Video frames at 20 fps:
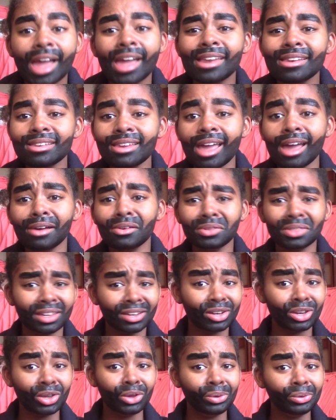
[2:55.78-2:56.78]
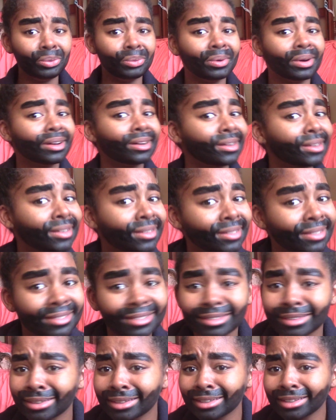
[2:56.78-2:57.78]
now that you
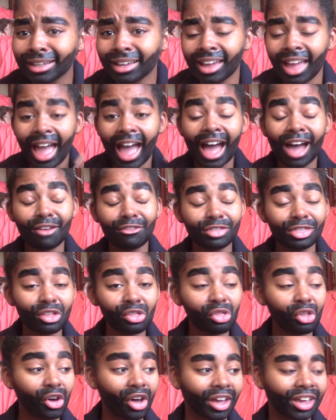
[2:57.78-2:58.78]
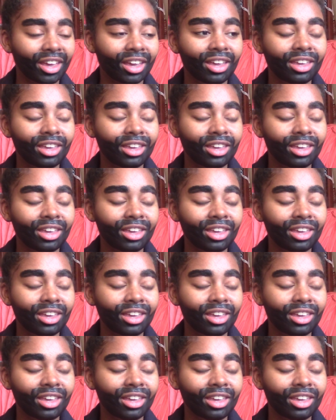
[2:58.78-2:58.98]
have the look,